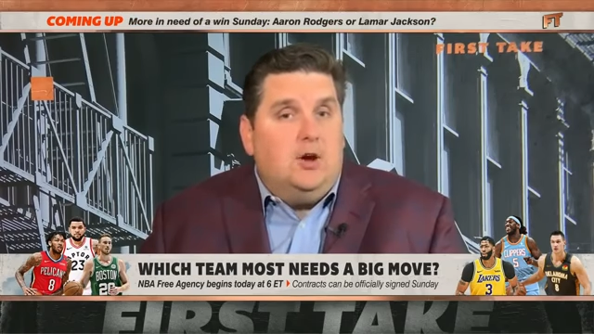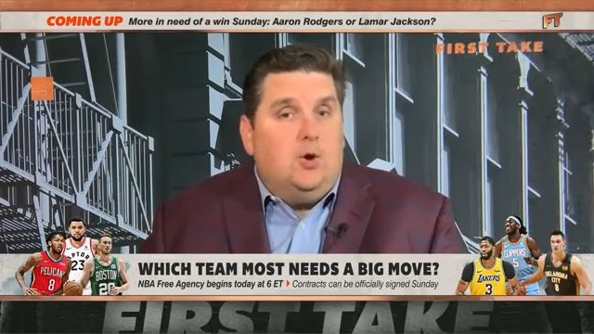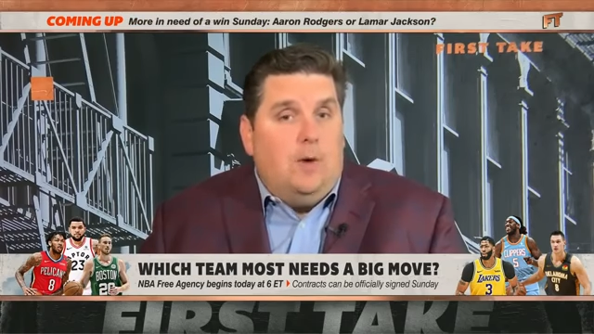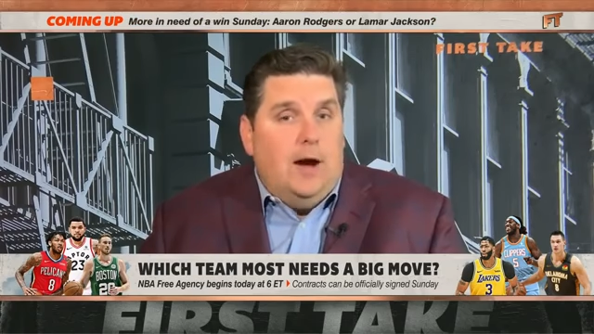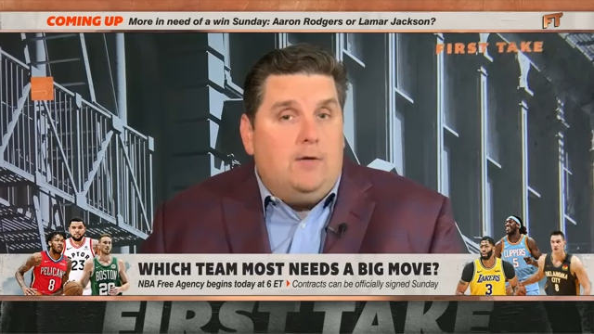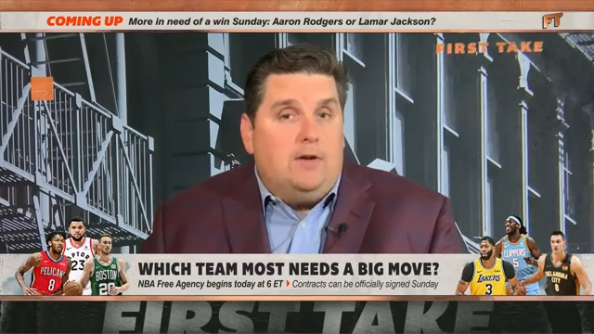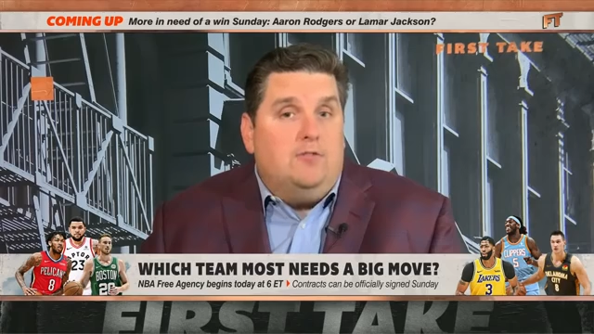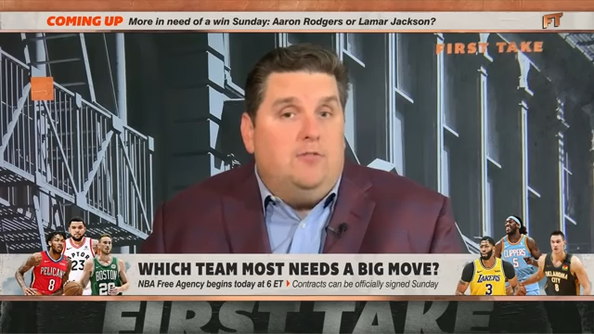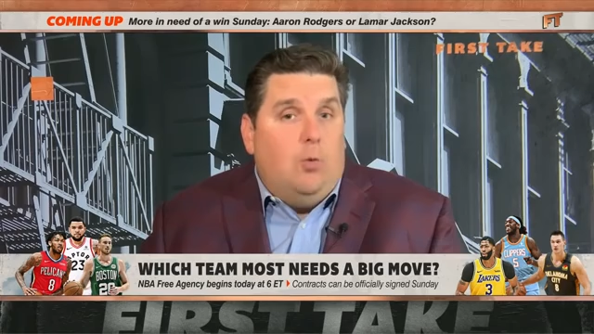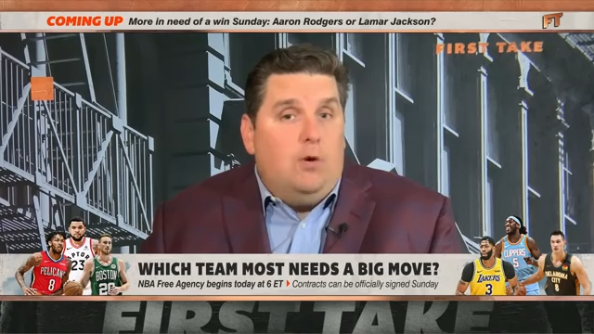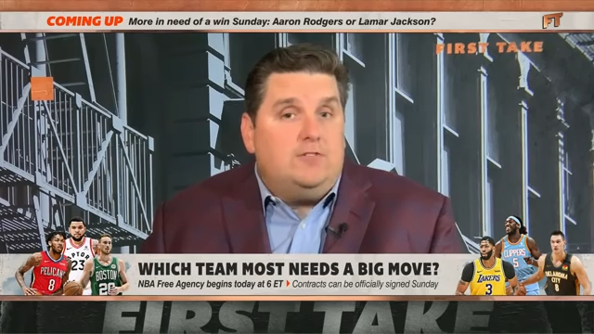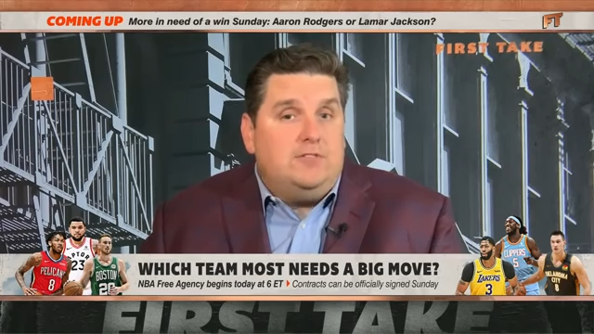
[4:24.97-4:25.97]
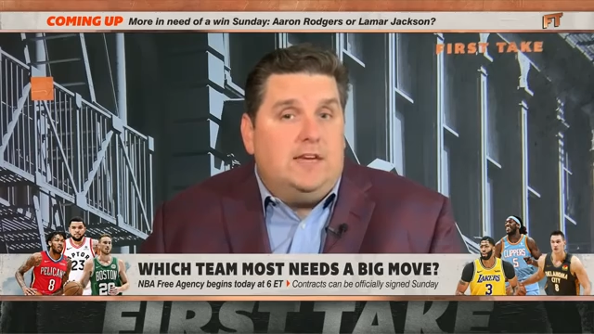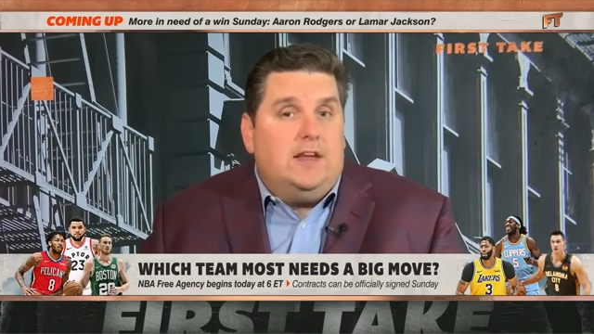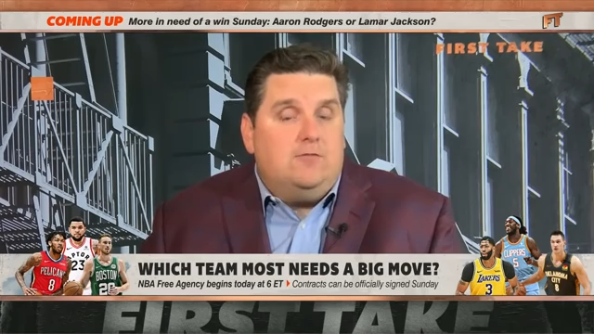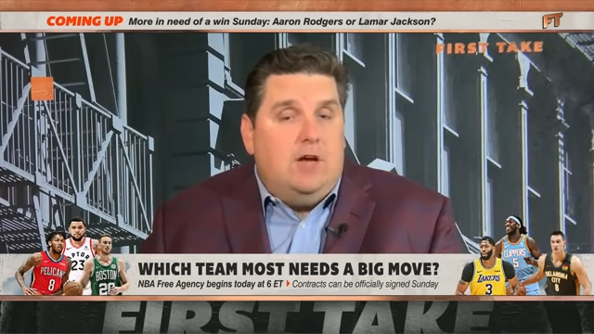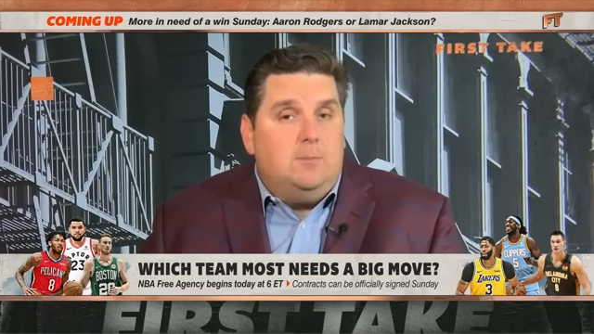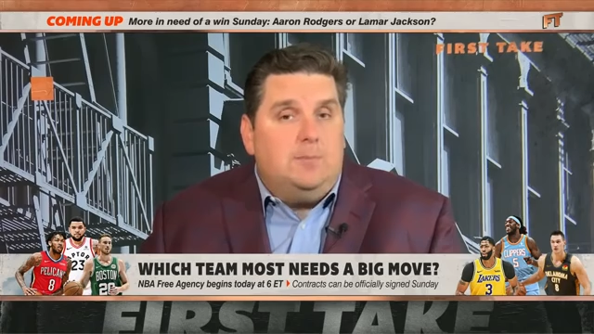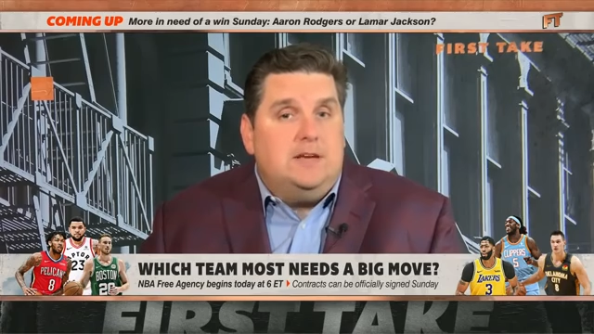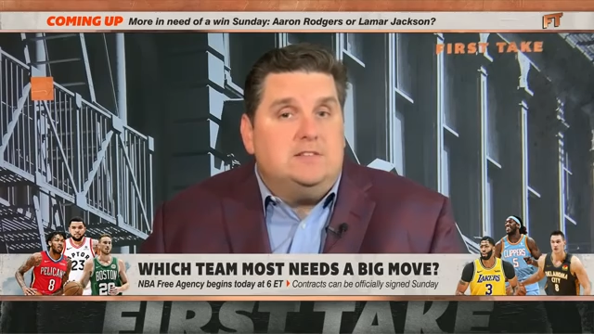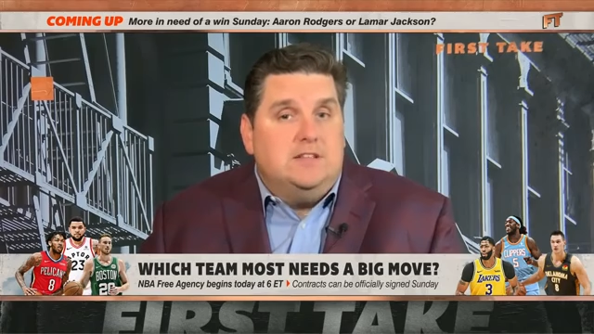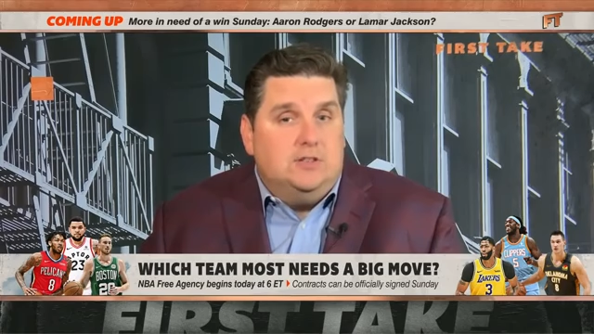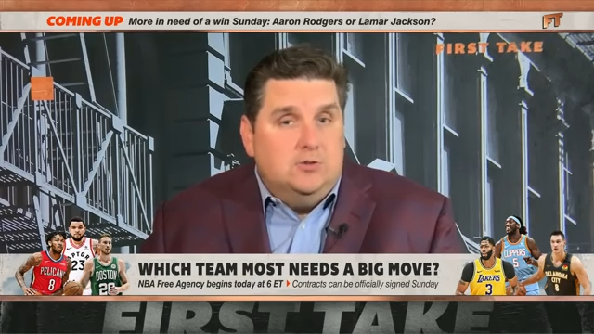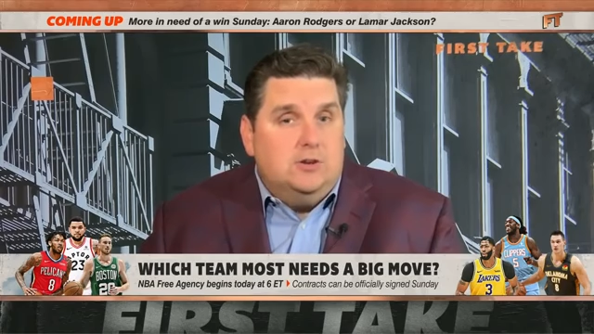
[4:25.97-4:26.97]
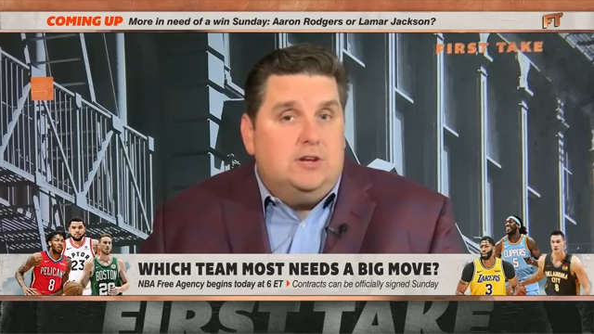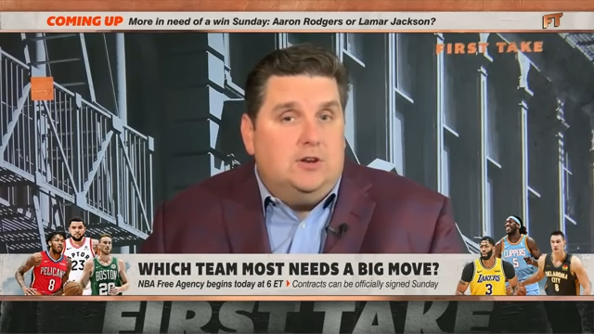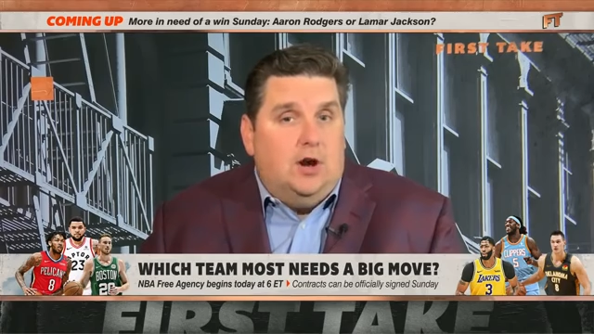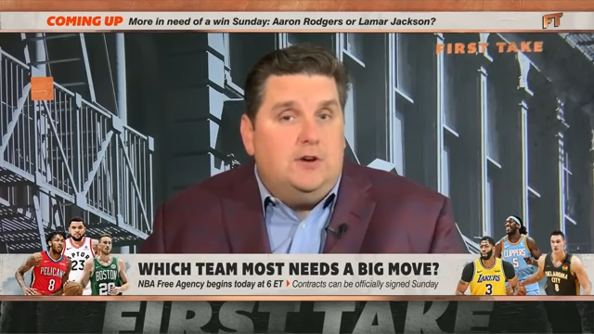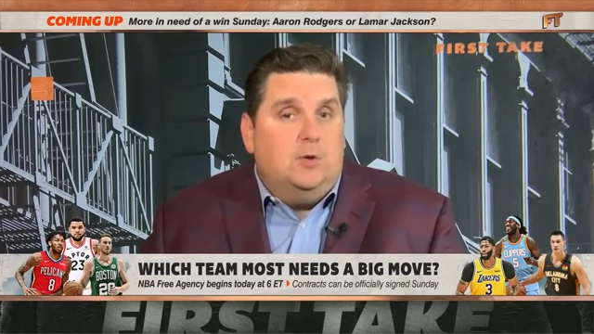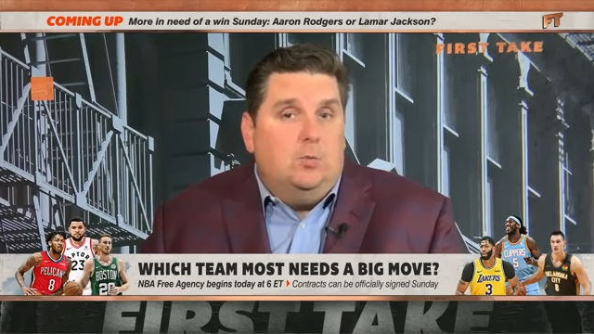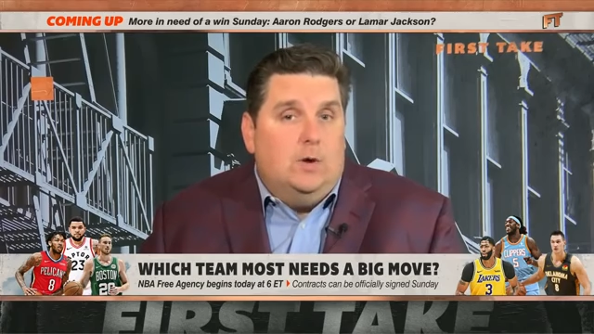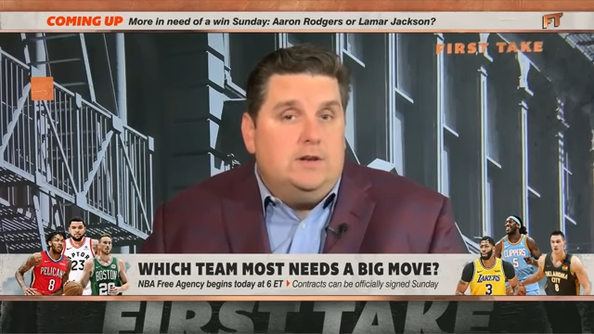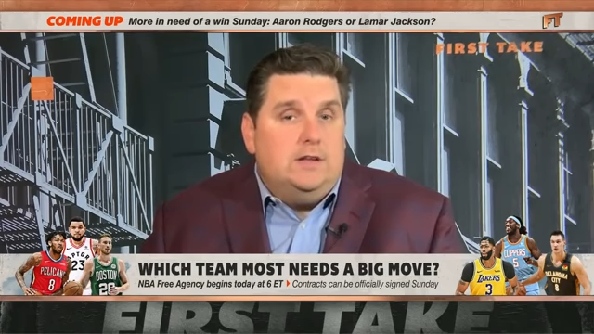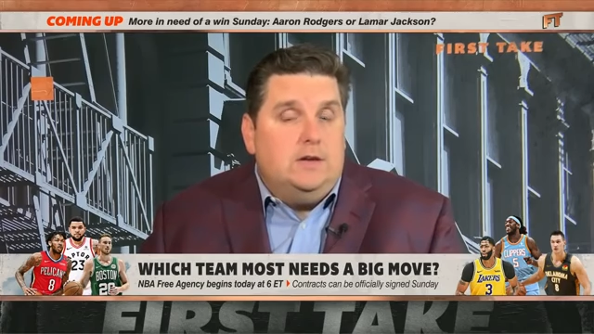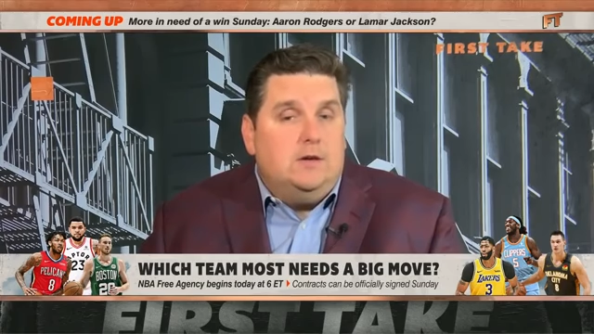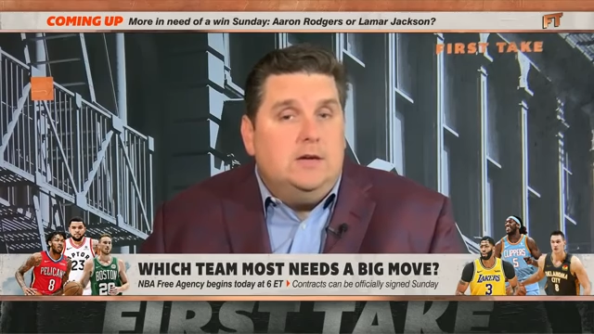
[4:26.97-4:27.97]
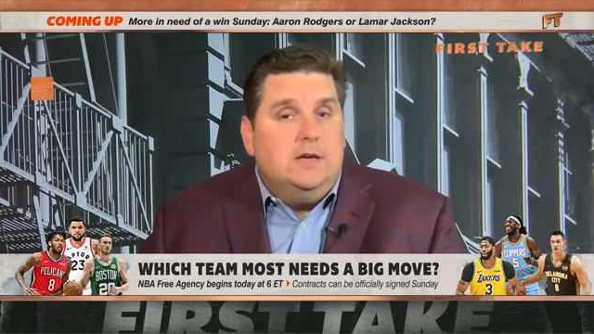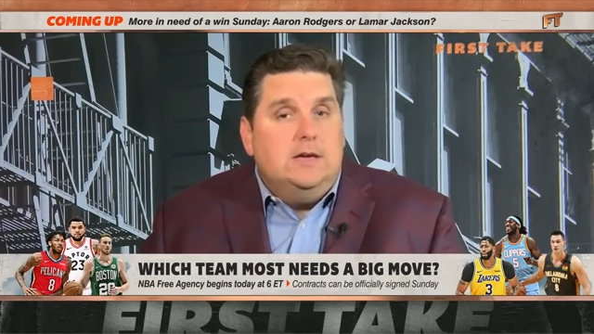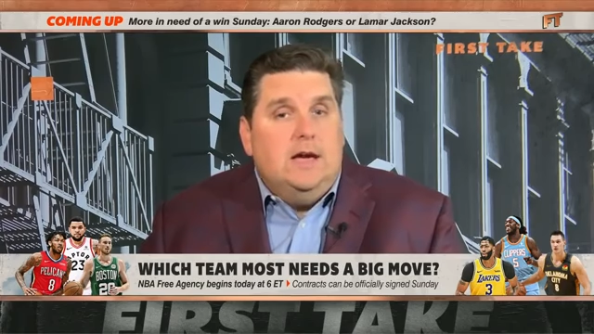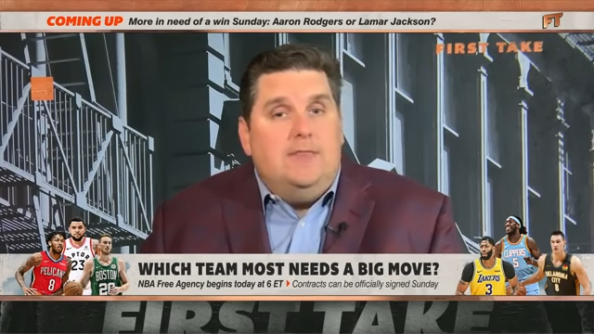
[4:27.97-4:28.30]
acquiring four second round picks and Luke Kennard in one deal,